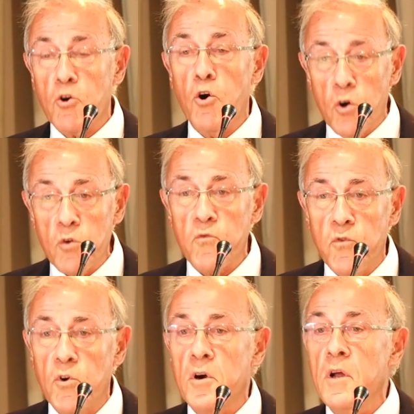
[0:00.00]
call
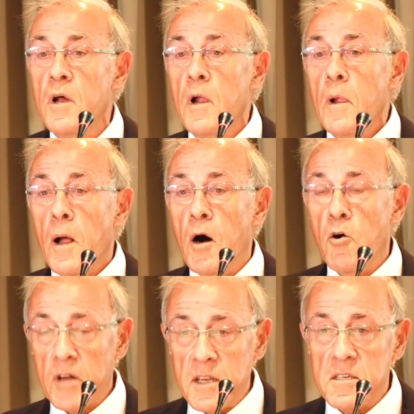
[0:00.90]
for
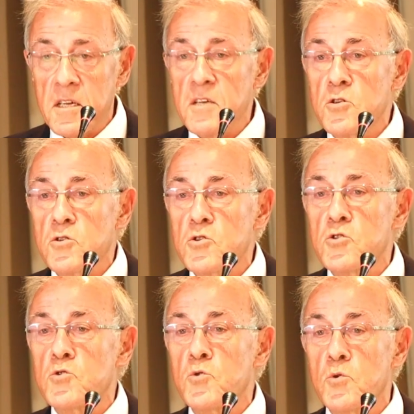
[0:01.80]

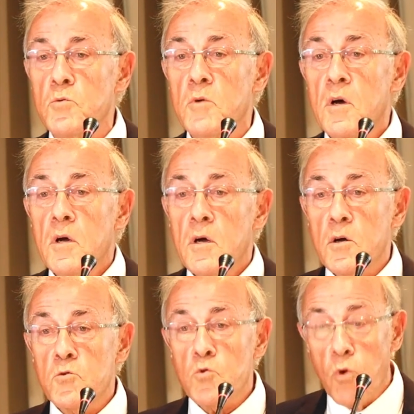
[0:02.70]
organizations to
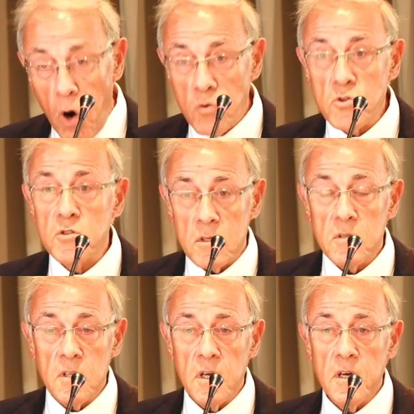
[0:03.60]
host
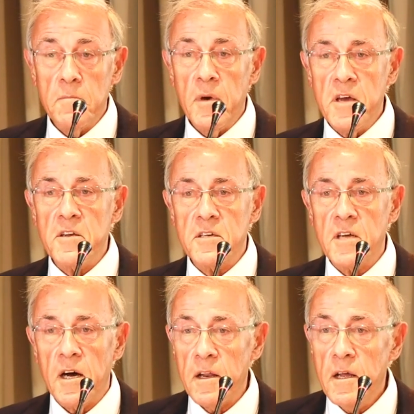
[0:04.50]
the
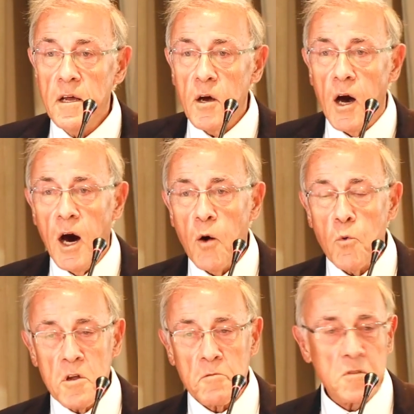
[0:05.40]
ASR.
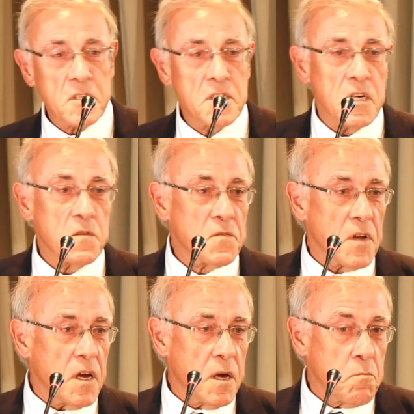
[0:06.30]
We received
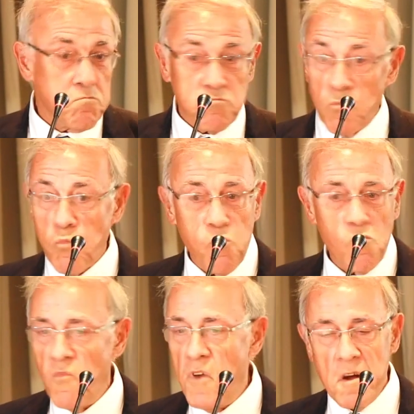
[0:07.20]
a
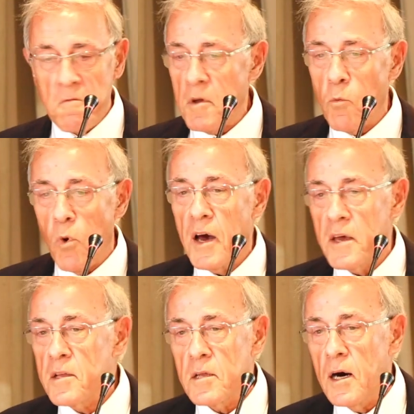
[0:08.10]
very
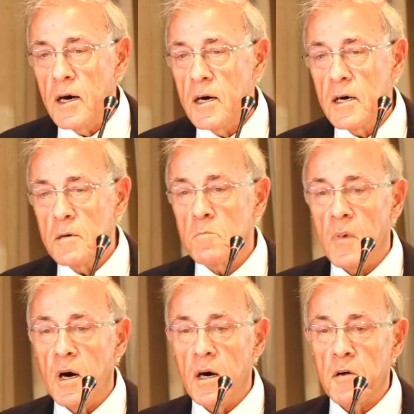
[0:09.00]
wide
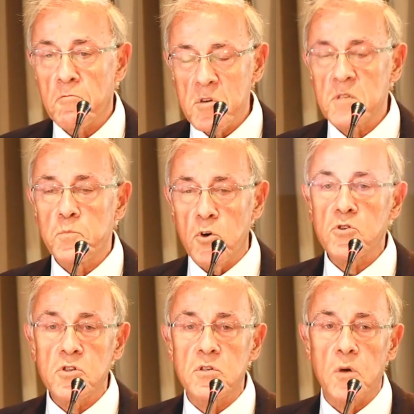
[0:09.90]

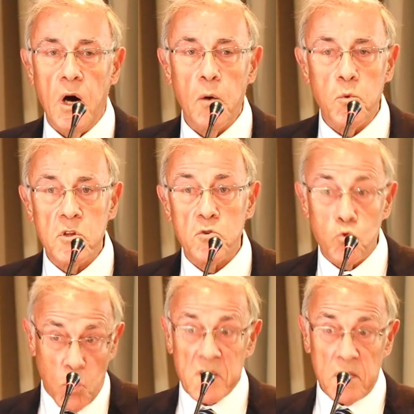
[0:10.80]
response with
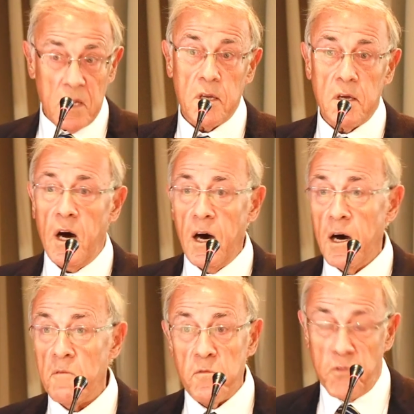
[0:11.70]
20
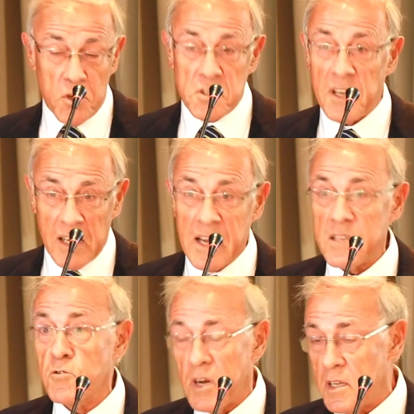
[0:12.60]

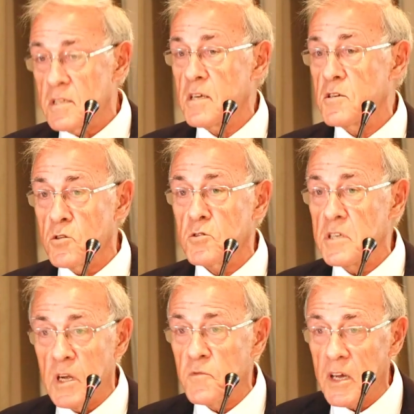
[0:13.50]
first-class organizations
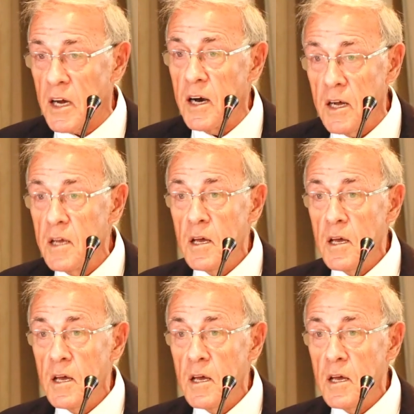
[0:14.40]
in Africa